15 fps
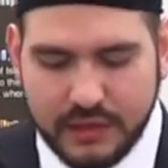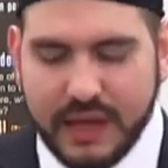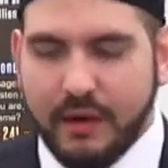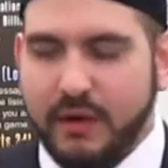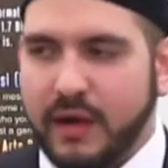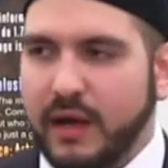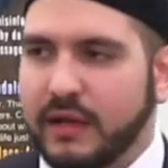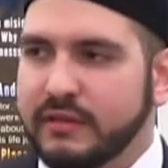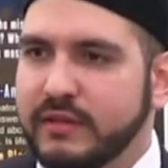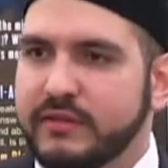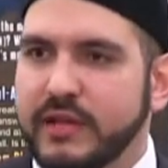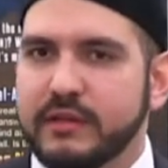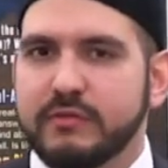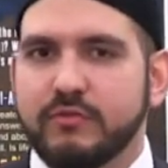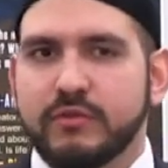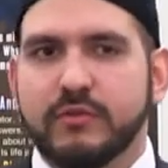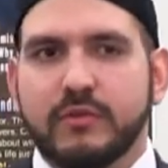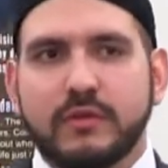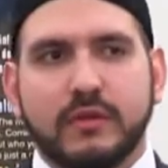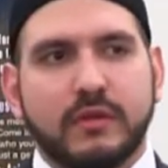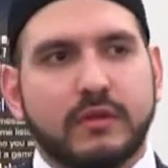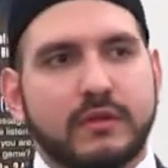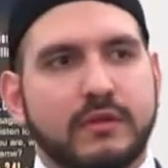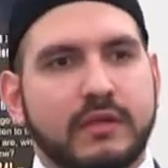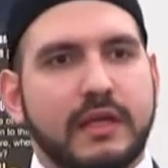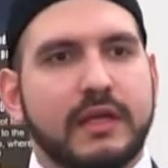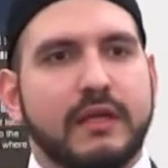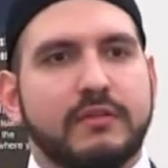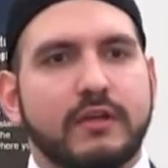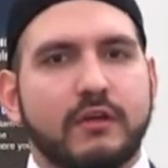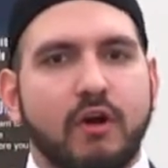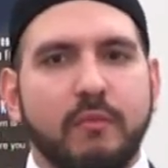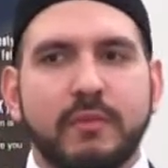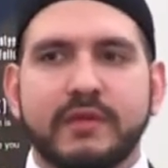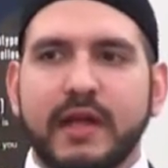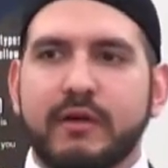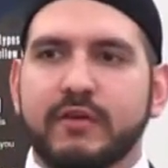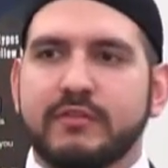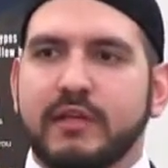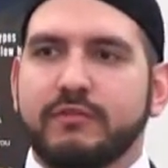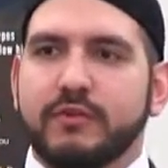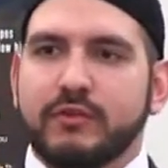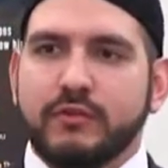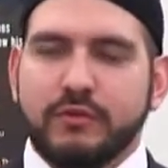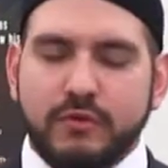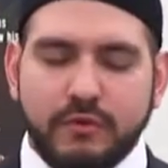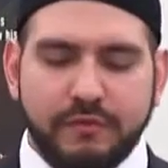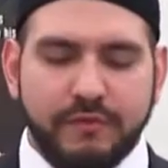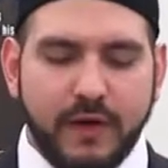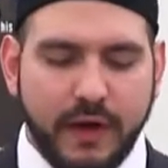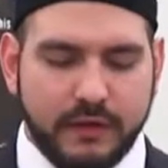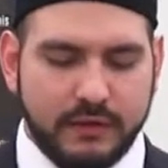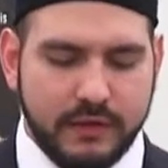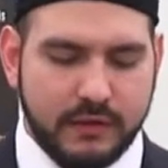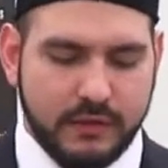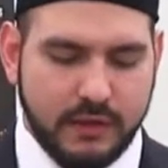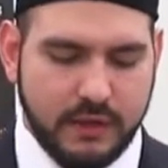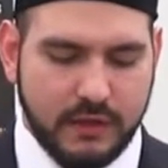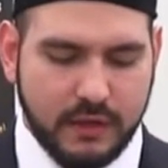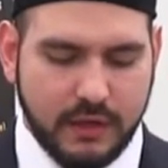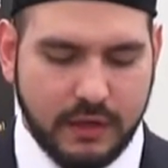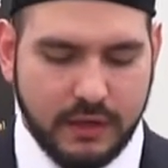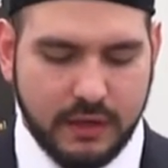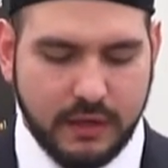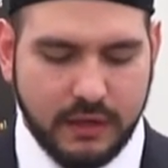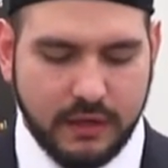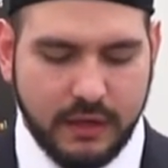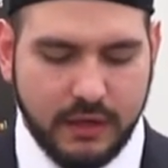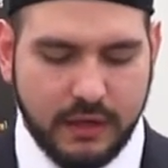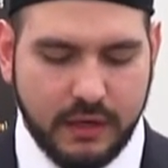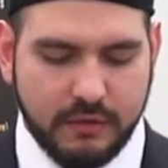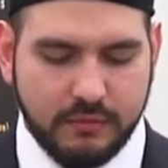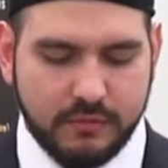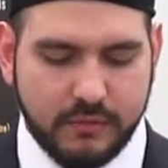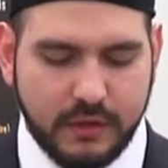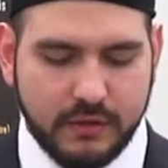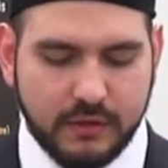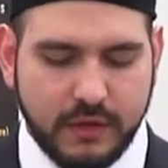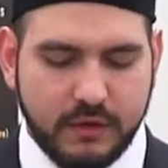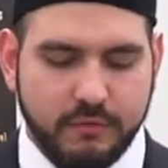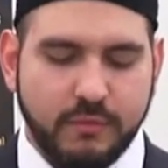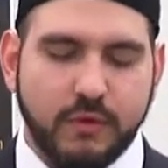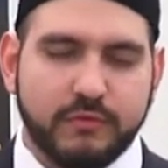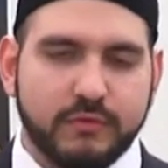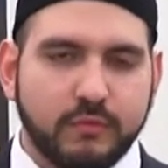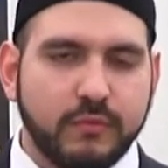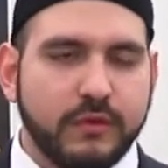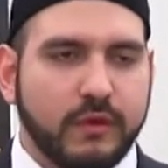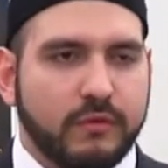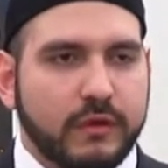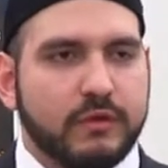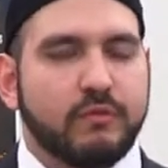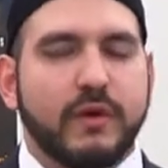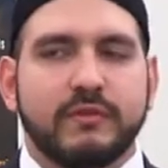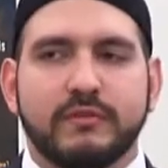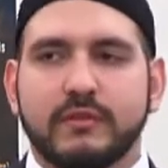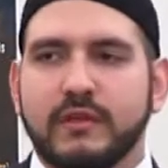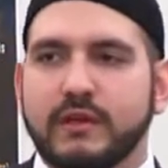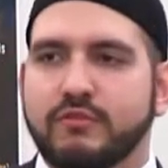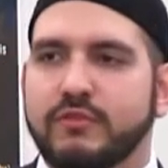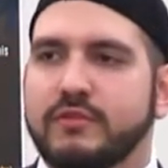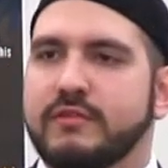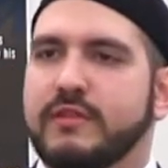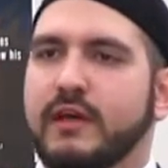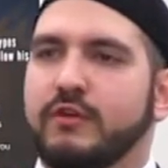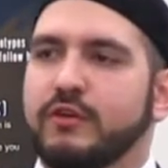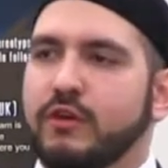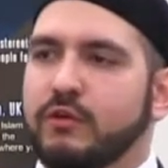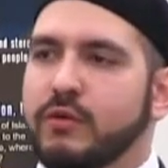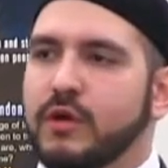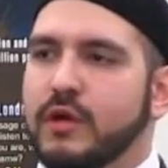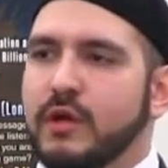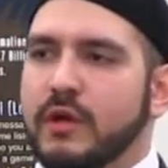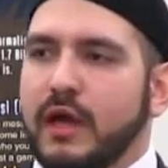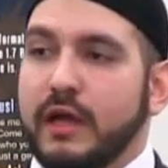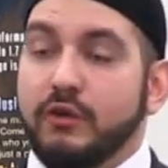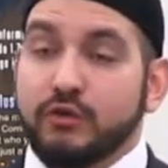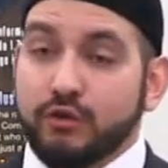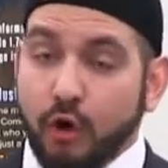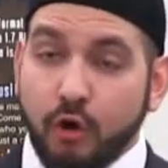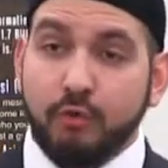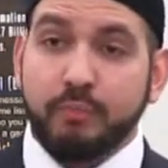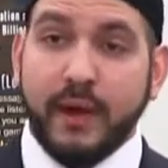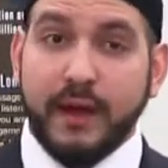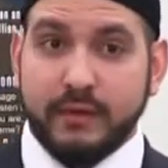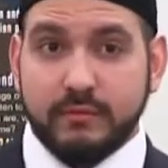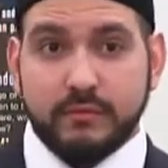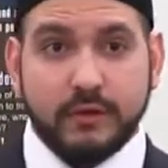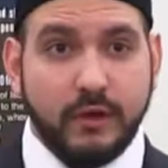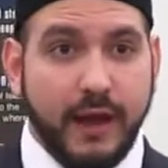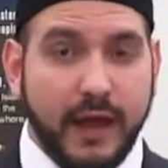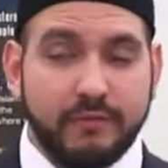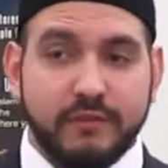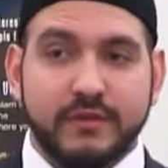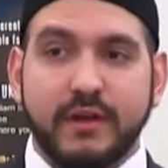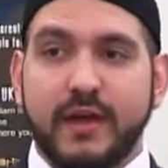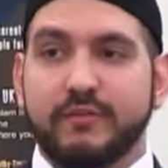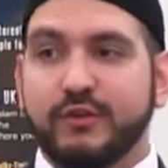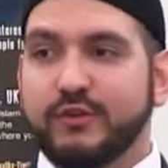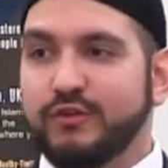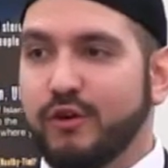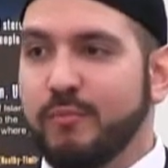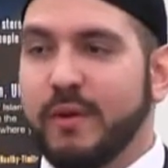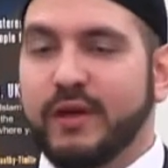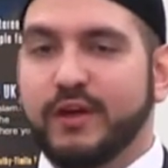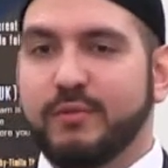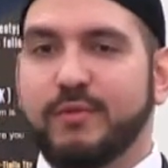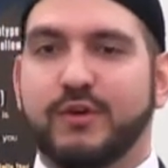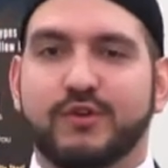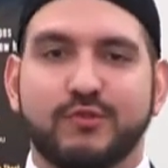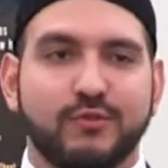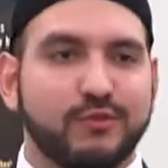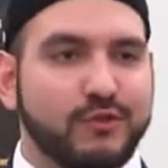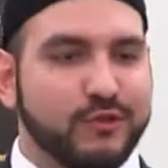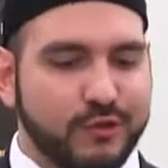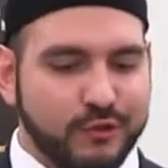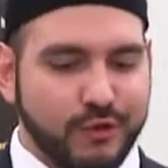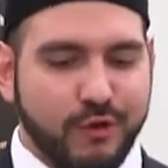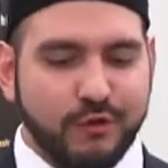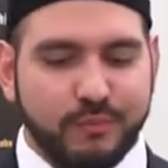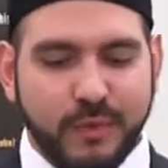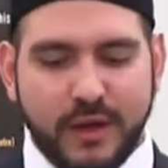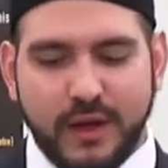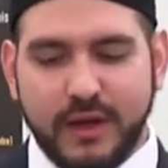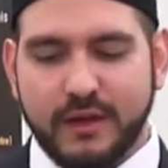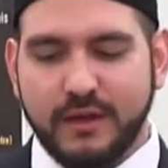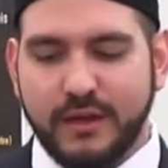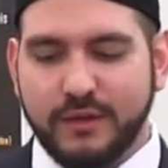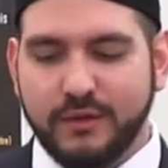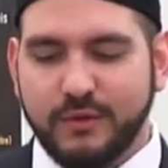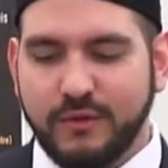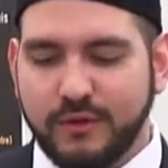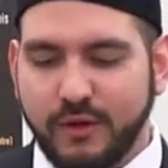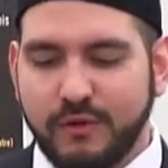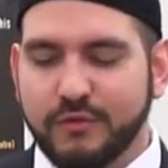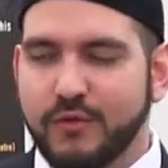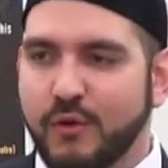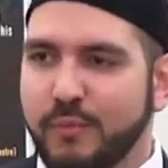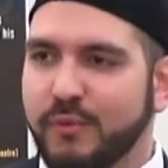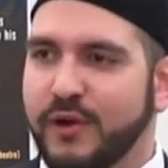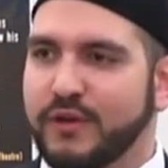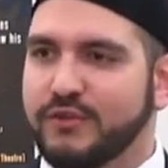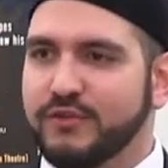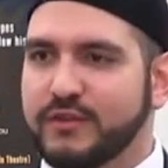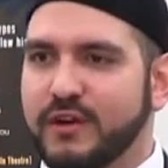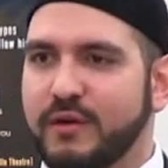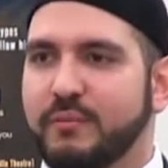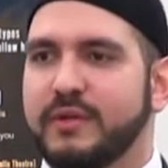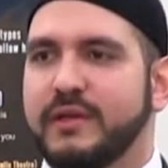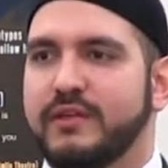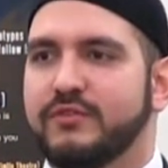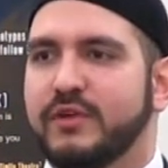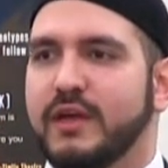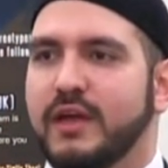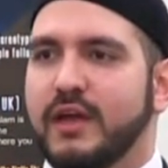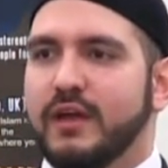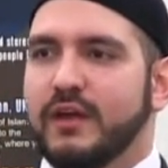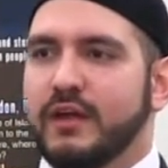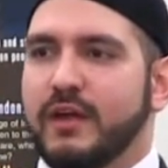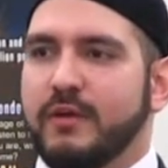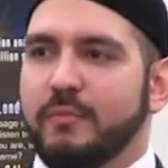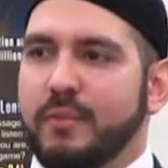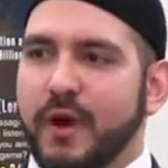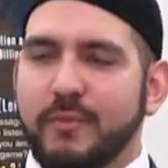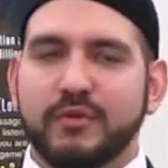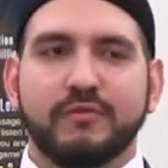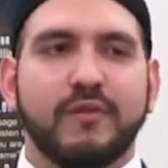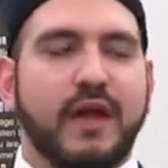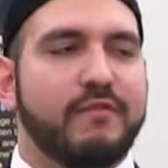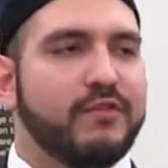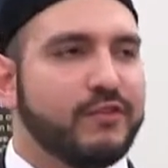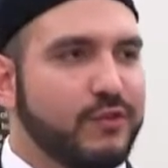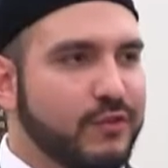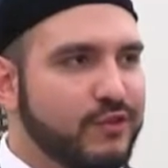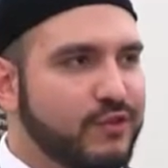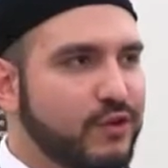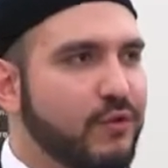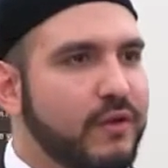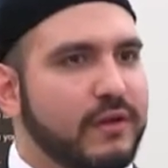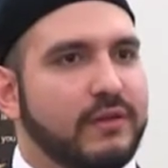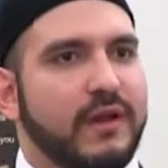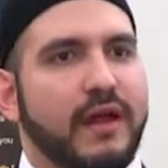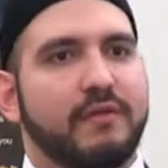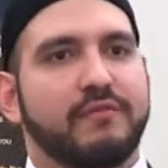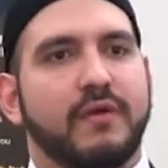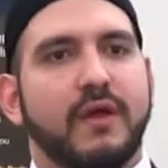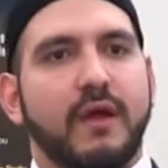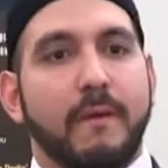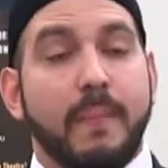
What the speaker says: Now, as I said, the common narrative you'll find in kind of most kind of Western countries is that and you're told by advertising, you're told by commercials, you're told by a lot of corporations and companies, the purpose of life is to enjoy your life,